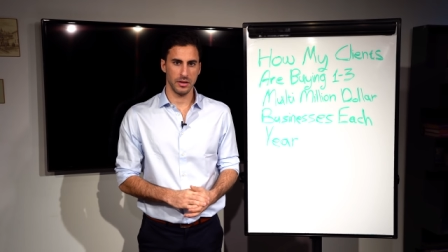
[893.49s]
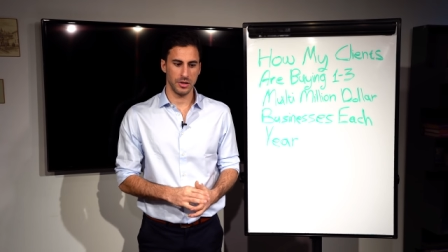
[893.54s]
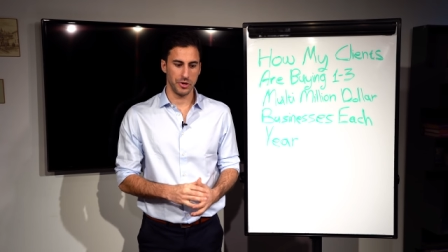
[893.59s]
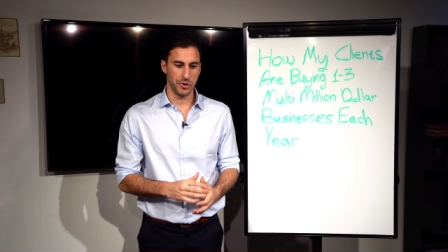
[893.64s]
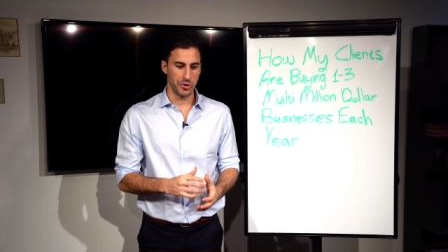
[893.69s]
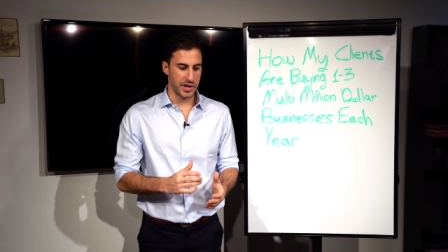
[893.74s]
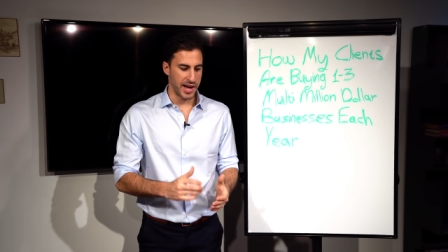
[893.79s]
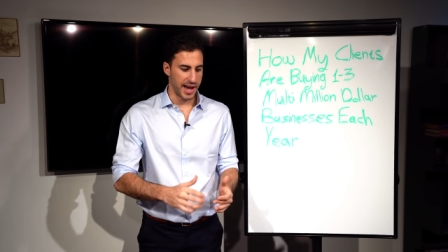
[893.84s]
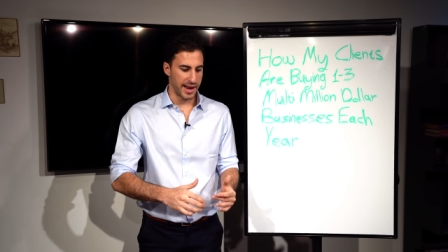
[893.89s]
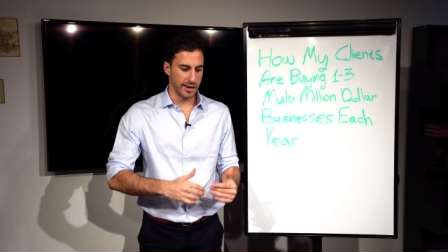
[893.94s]

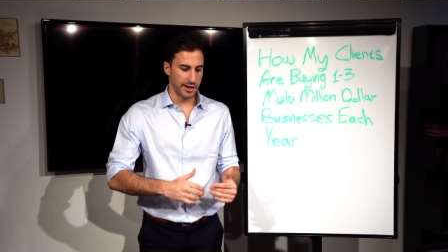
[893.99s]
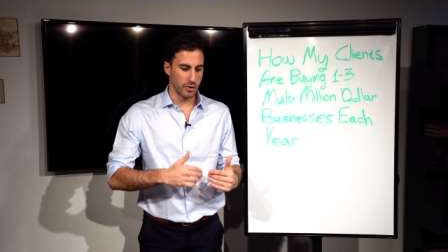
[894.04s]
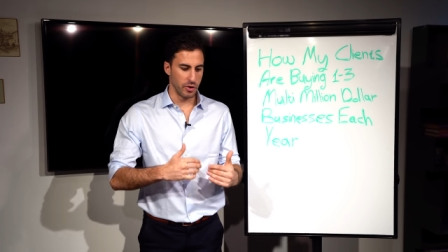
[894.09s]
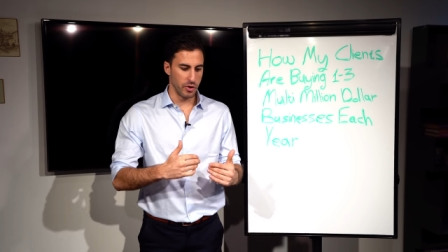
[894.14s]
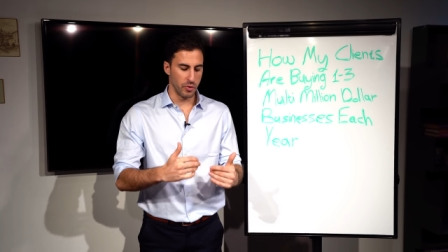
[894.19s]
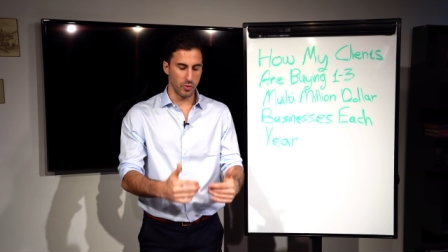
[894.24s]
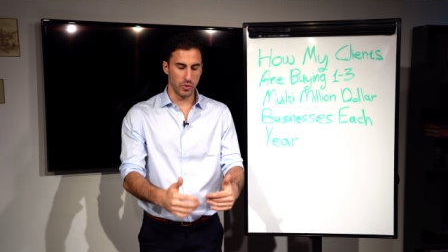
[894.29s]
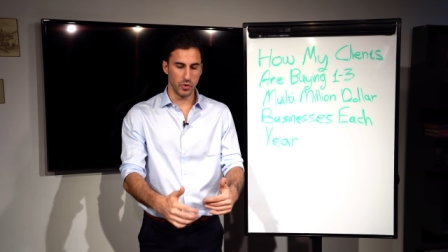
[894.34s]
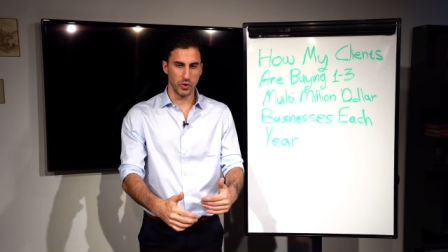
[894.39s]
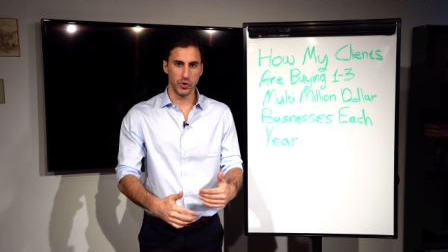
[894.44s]
You got
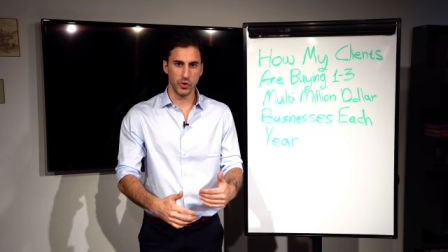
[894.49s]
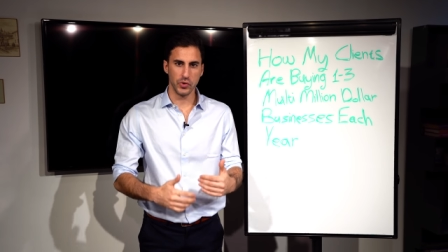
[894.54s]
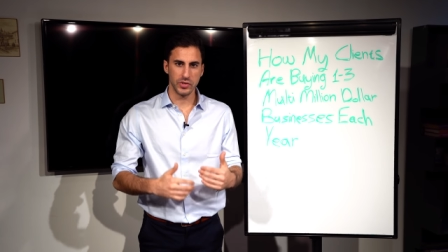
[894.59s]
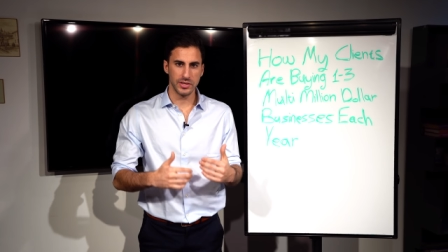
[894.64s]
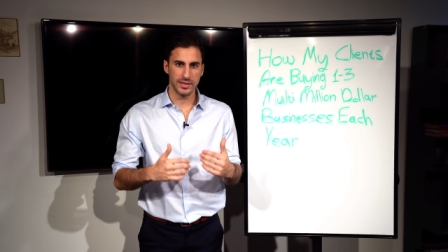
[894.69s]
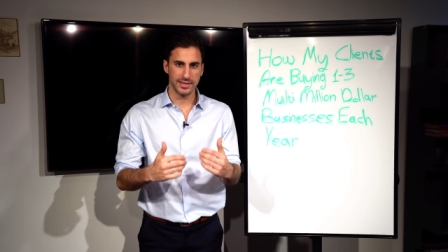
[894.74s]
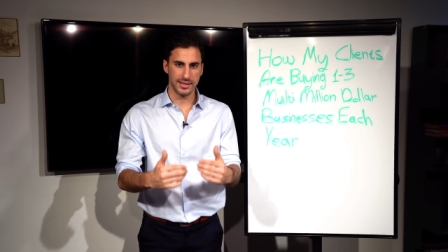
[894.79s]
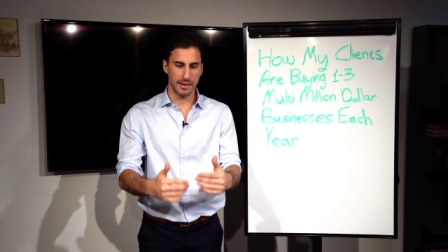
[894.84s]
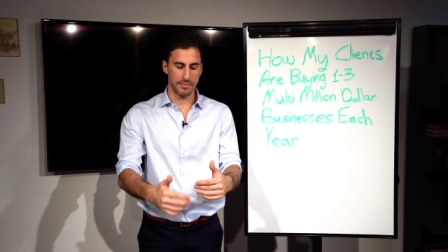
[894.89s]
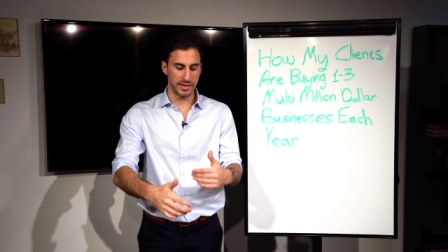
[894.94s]
to
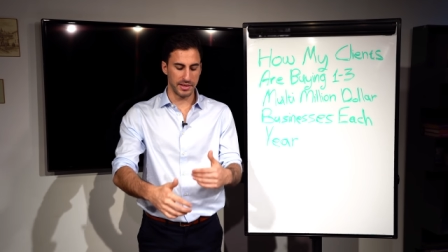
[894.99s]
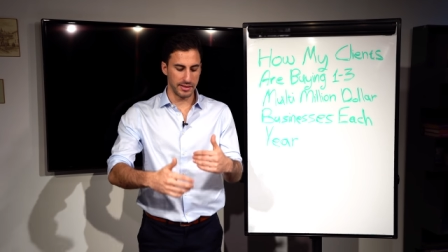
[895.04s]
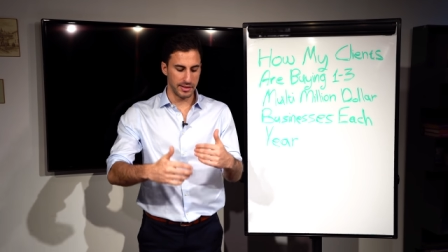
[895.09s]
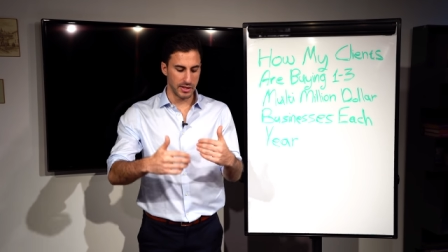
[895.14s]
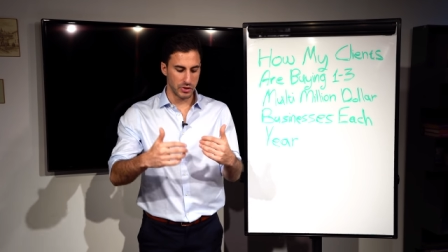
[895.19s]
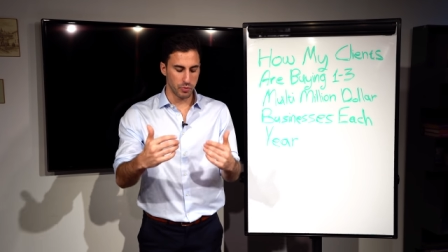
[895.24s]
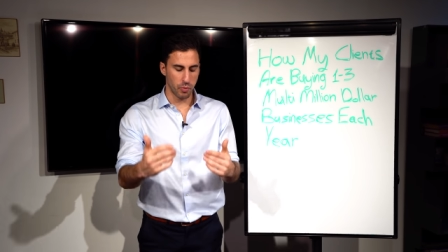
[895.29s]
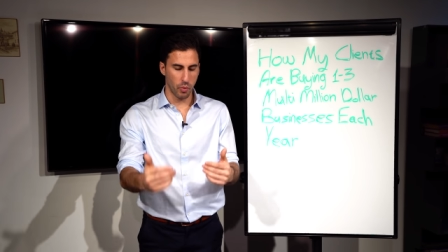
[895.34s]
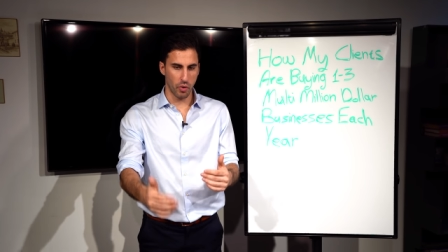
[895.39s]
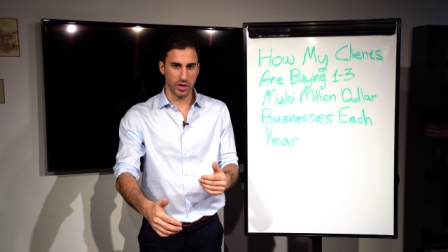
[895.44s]
use something
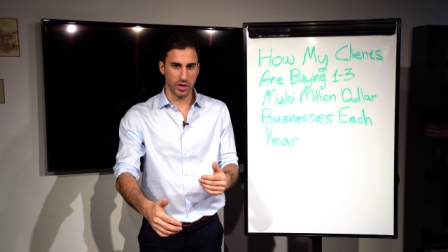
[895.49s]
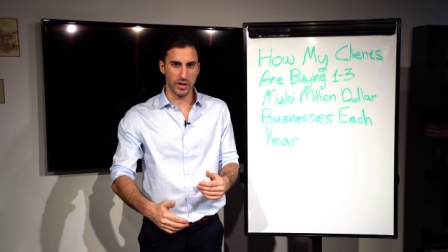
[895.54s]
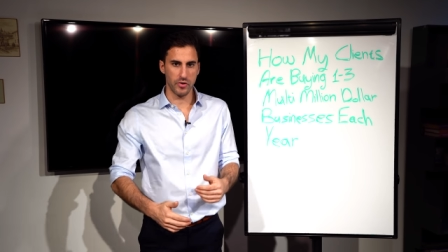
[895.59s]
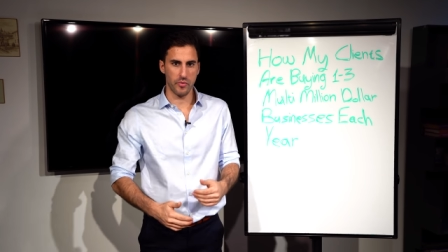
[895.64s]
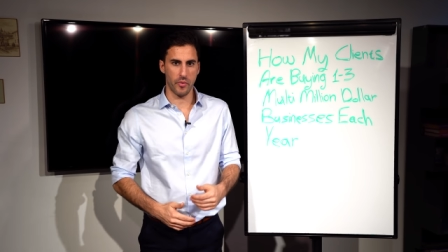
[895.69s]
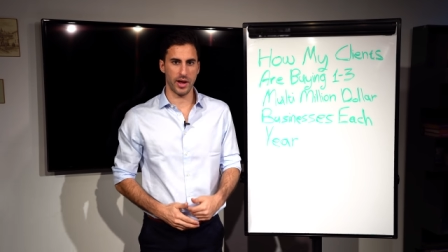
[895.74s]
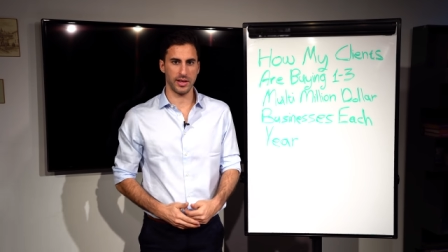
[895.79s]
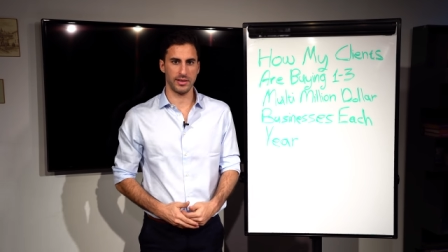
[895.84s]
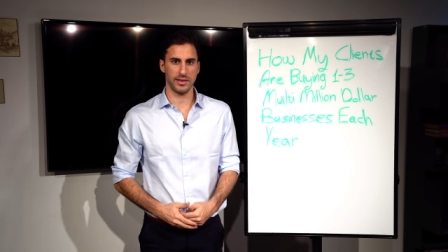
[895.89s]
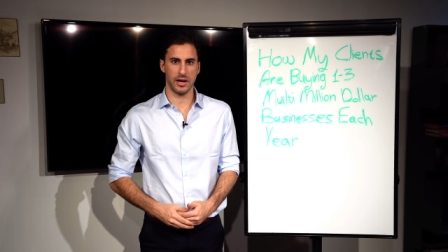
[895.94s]
that's working
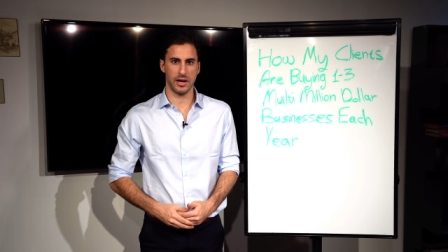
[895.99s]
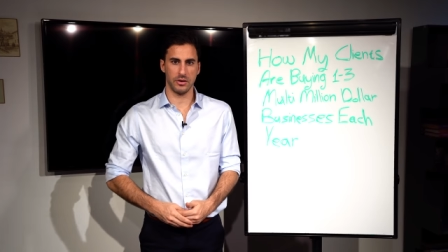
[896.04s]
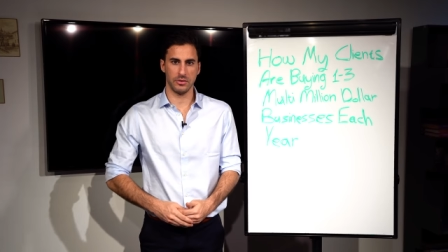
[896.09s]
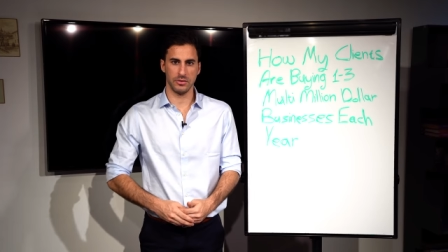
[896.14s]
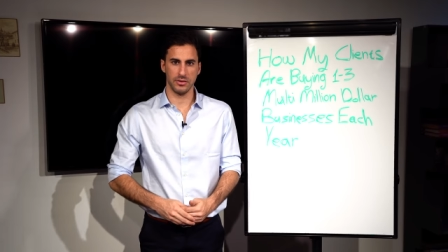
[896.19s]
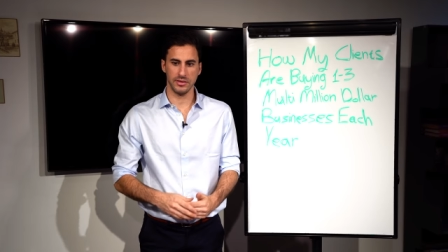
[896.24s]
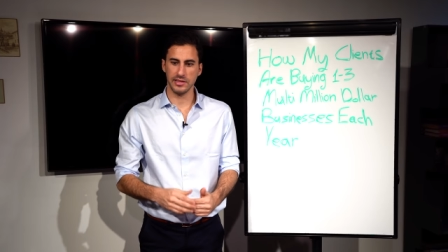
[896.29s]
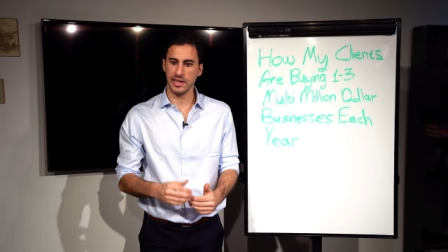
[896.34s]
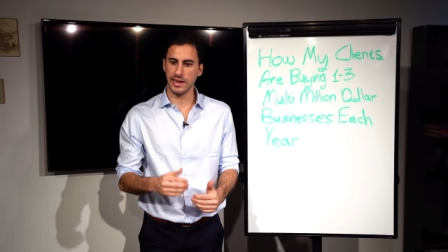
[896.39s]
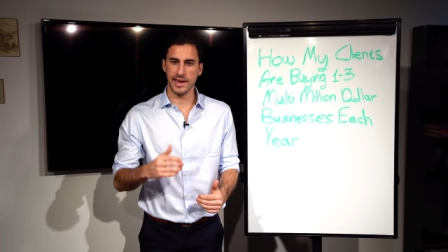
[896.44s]
right now,
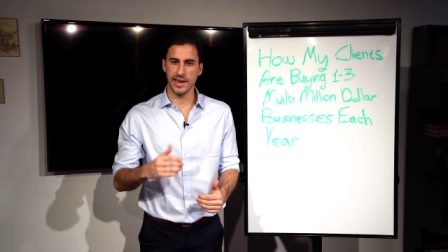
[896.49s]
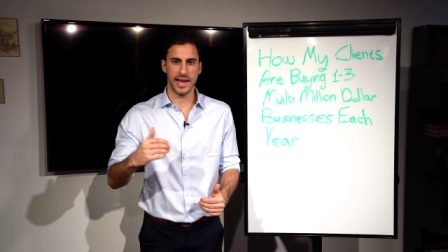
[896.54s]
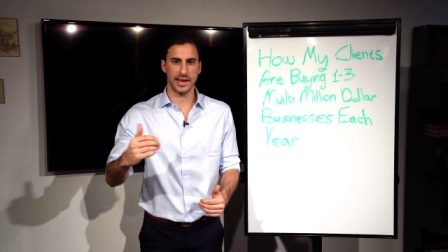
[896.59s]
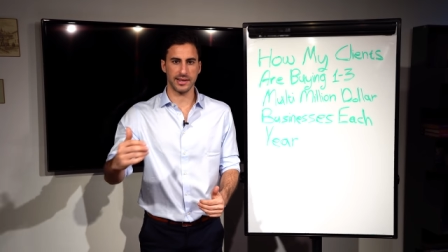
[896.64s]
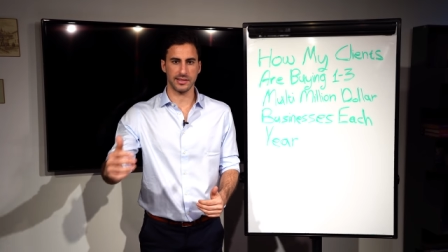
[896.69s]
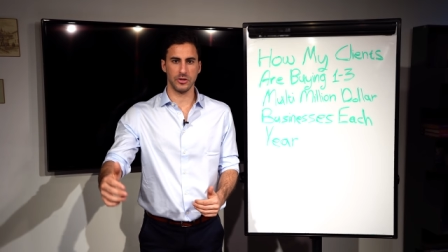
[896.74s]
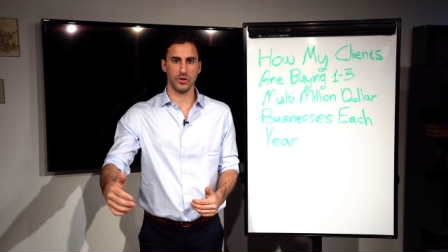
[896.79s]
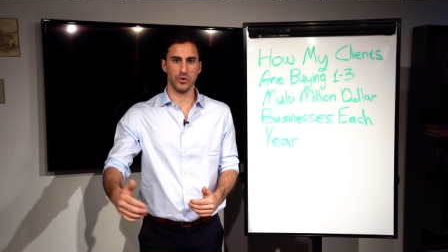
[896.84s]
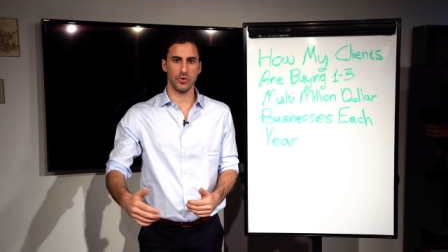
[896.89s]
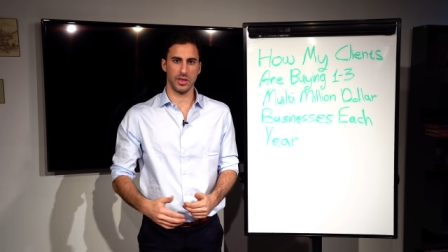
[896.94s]
the
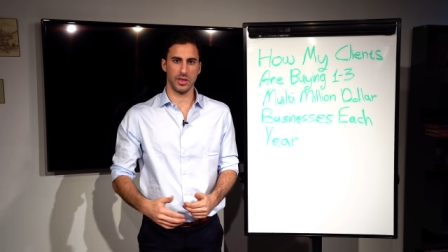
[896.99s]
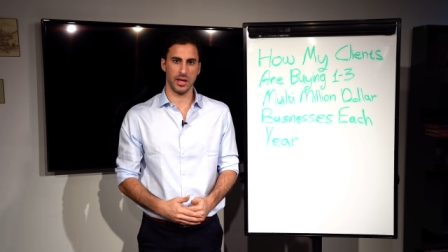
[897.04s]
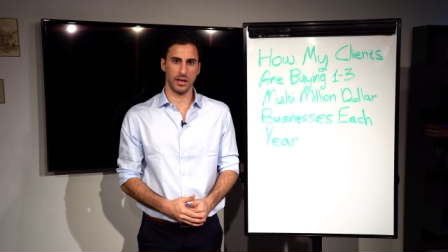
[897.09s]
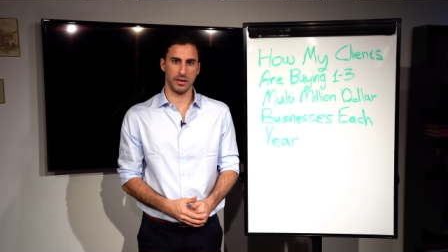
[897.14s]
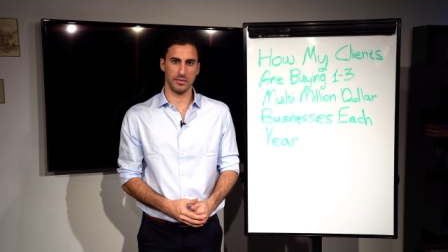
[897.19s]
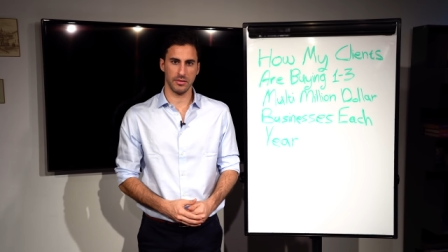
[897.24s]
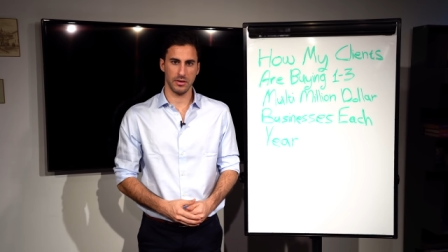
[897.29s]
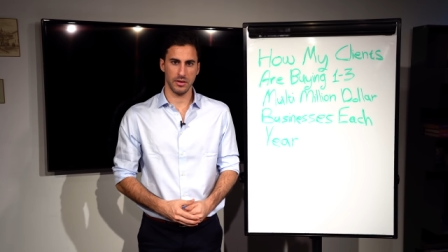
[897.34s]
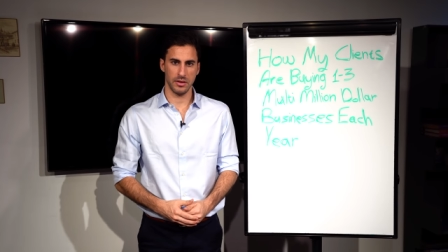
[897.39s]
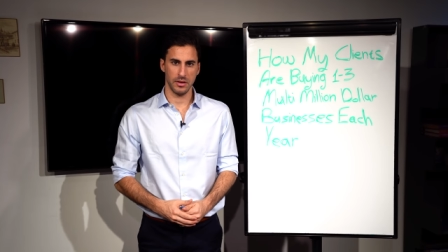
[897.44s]
next new
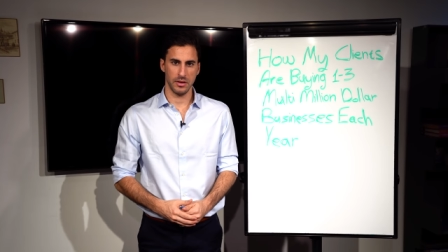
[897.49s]
thing.